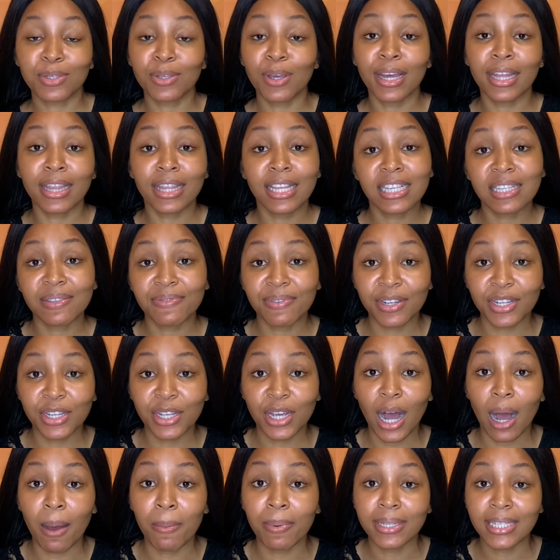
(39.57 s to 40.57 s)
in this
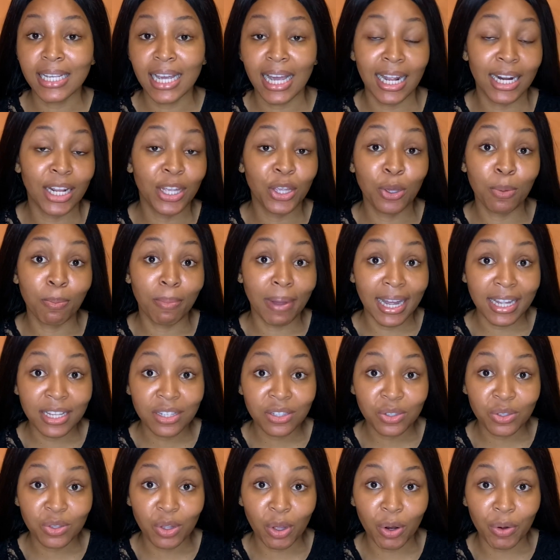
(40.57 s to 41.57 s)
video I'll be telling you my
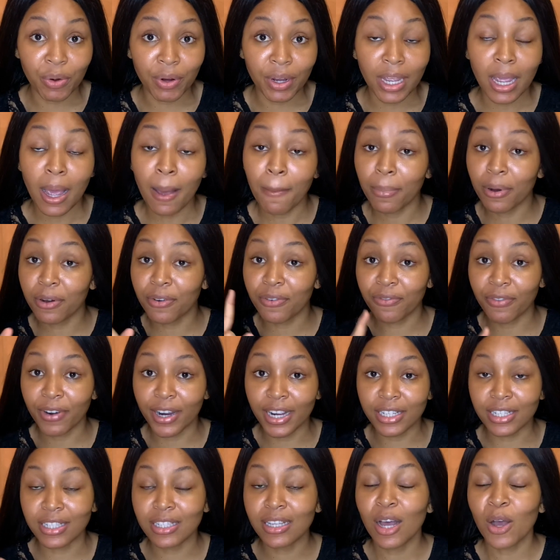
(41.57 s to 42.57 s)
story, but
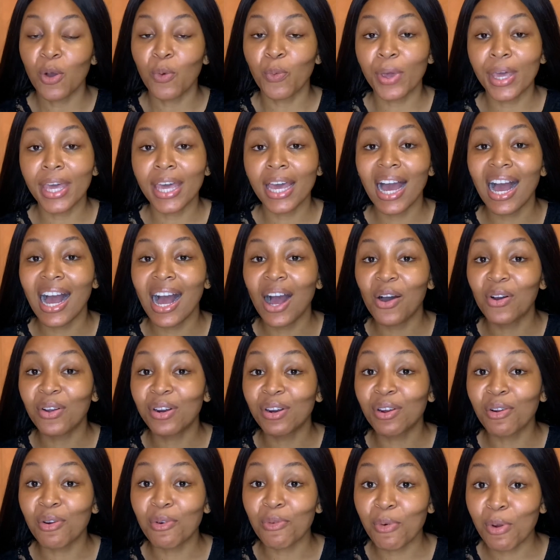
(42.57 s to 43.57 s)
first, we are
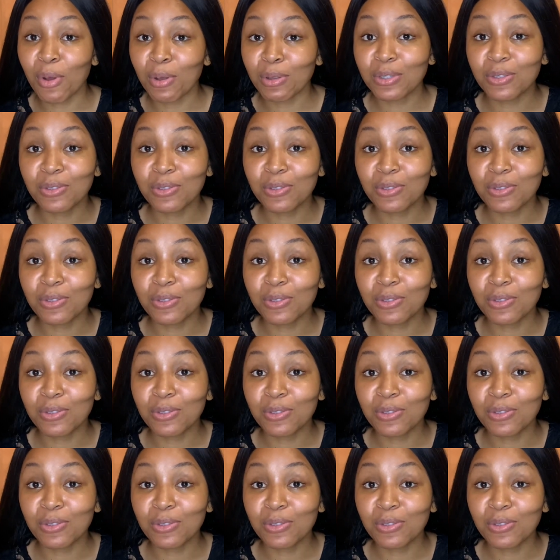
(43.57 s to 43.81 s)
on the road to